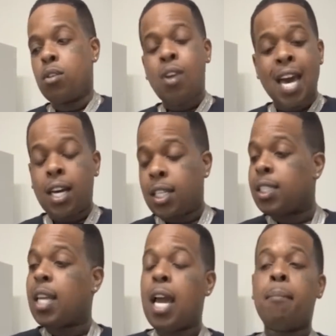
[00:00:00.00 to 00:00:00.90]
you got to
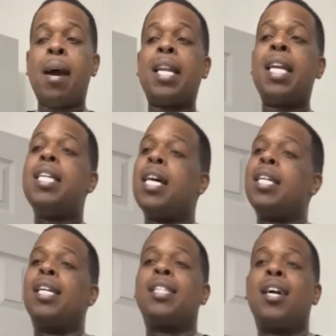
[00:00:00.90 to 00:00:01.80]
understand, my nigga,
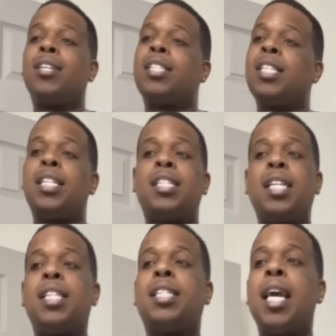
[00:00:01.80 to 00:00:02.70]
I heard
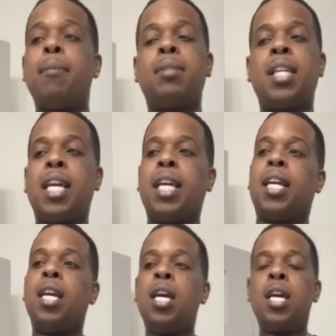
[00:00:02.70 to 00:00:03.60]
16,
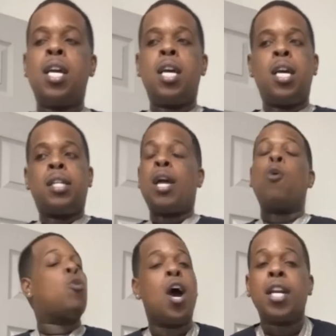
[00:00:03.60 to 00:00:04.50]
17, and
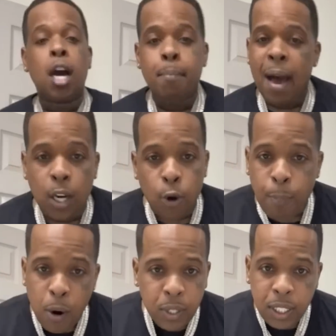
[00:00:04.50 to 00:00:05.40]
don't care nothing about
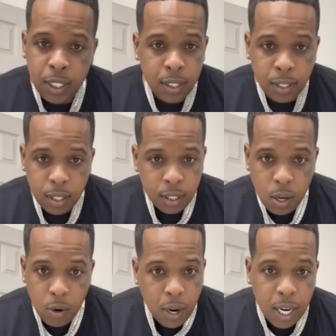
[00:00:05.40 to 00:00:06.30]
no police.
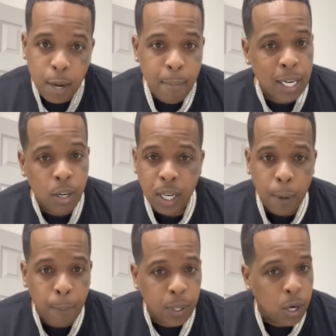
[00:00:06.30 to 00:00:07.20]
Don't care nothing about
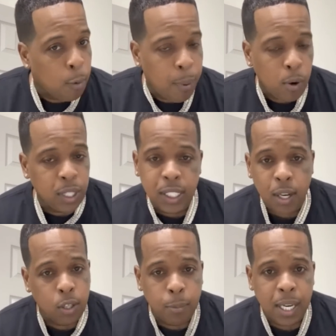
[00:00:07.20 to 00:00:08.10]
no putting no police
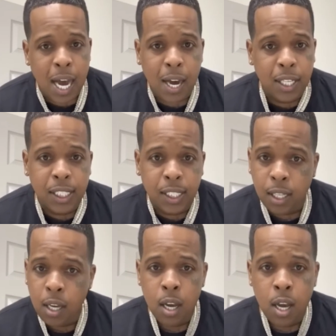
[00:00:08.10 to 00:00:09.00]
on them and all this shit.